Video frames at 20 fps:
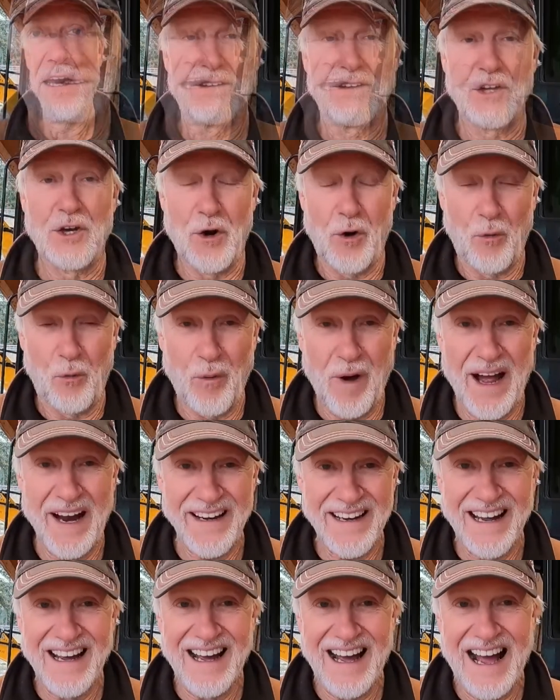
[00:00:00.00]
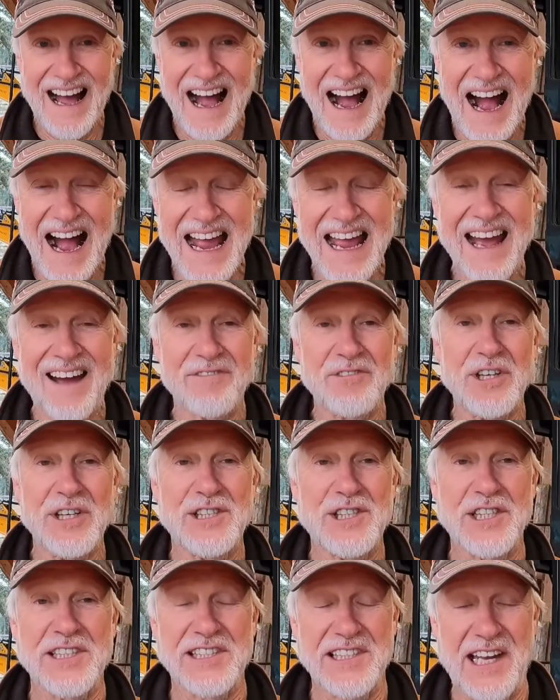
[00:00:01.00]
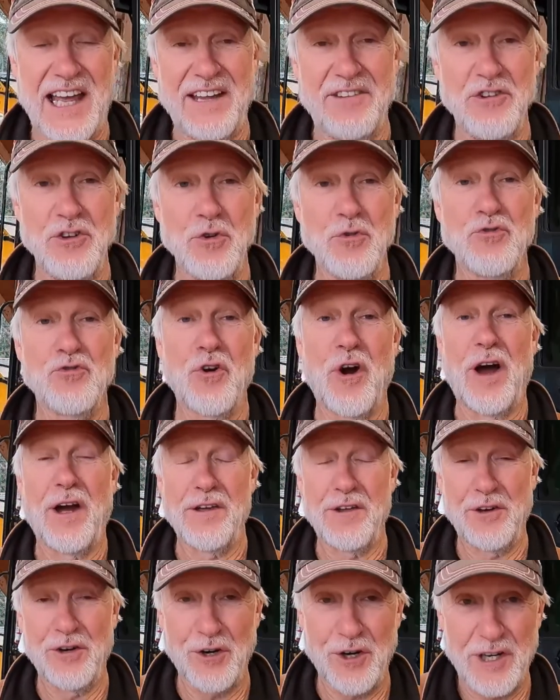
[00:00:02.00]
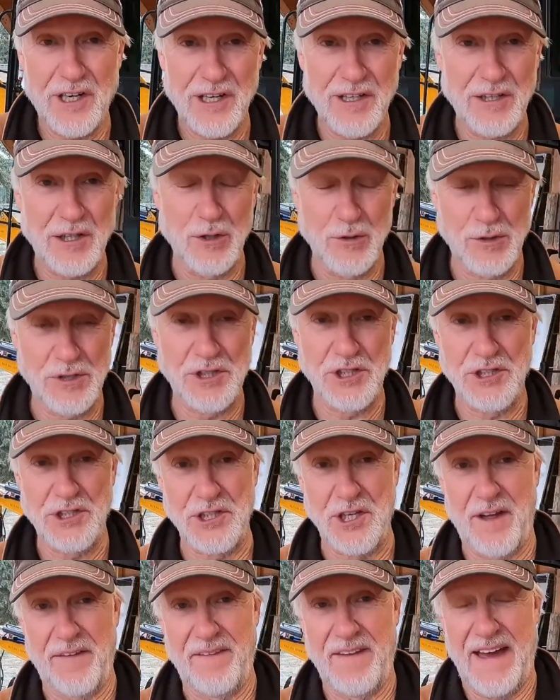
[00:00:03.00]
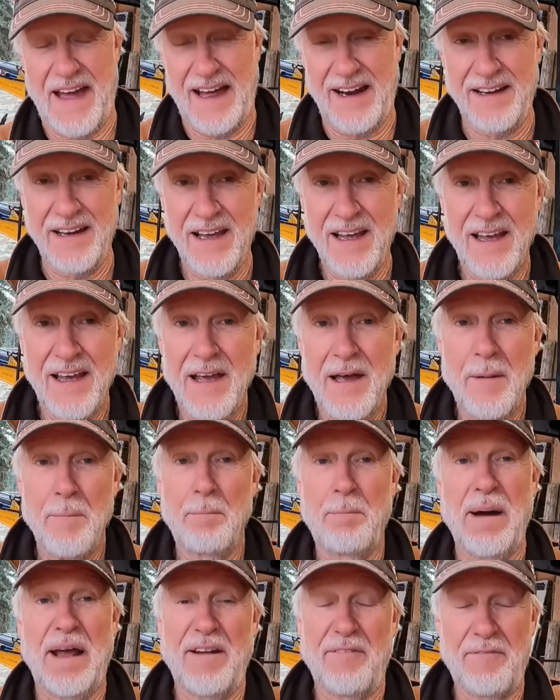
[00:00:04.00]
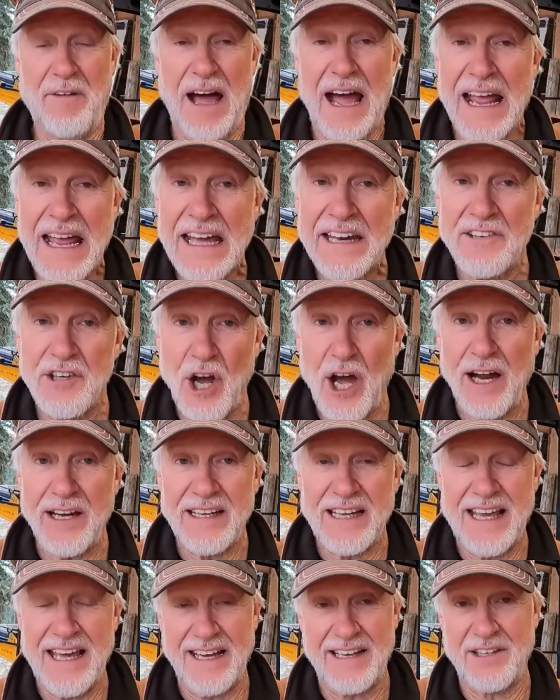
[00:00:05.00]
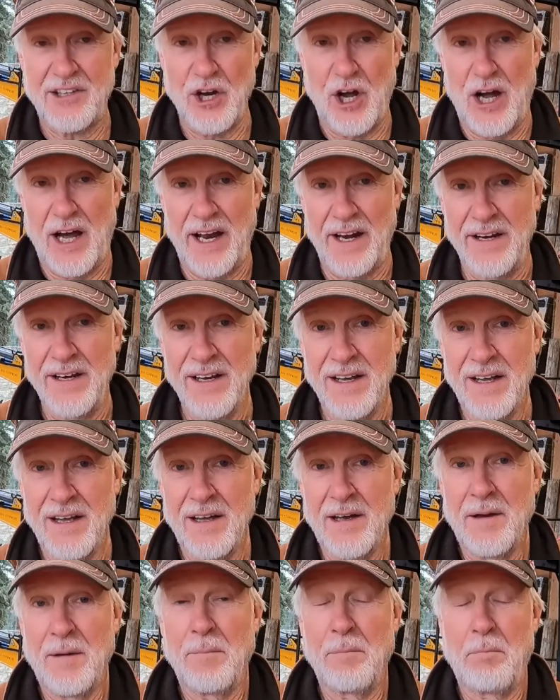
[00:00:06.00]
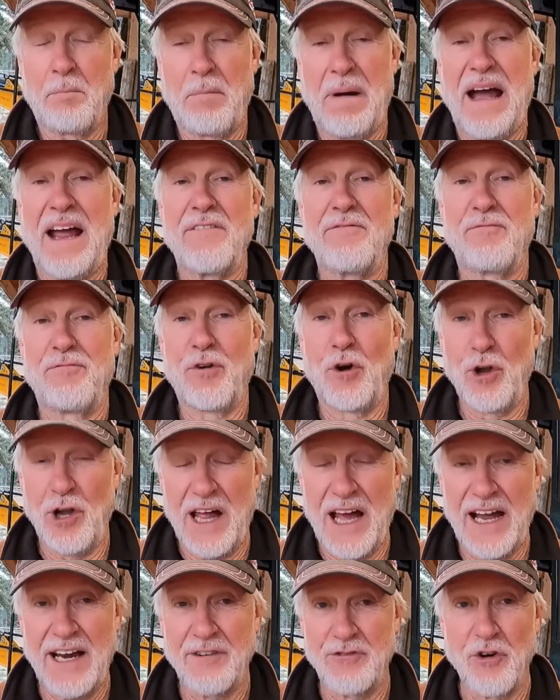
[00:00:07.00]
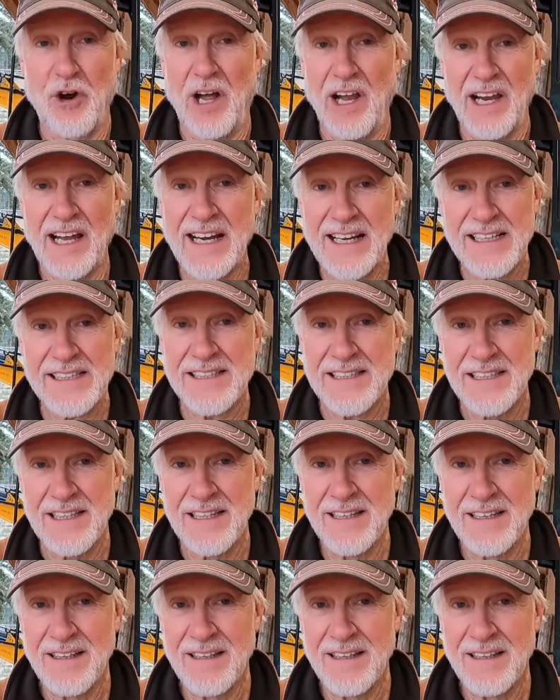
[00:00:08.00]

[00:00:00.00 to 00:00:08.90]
You know what? I have to just let you draw your conclusions on that. But if I had not kicked on my full hydraulics,